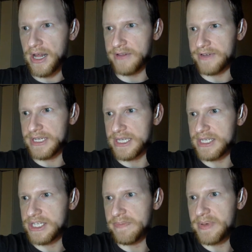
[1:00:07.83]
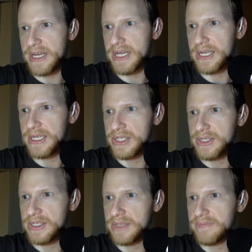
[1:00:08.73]
All right, jumping
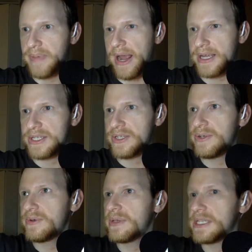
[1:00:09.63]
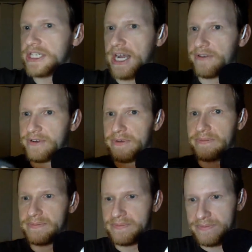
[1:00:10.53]
back to the chat
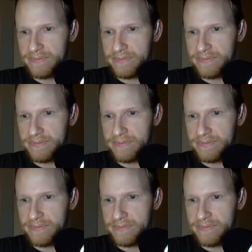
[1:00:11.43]
room.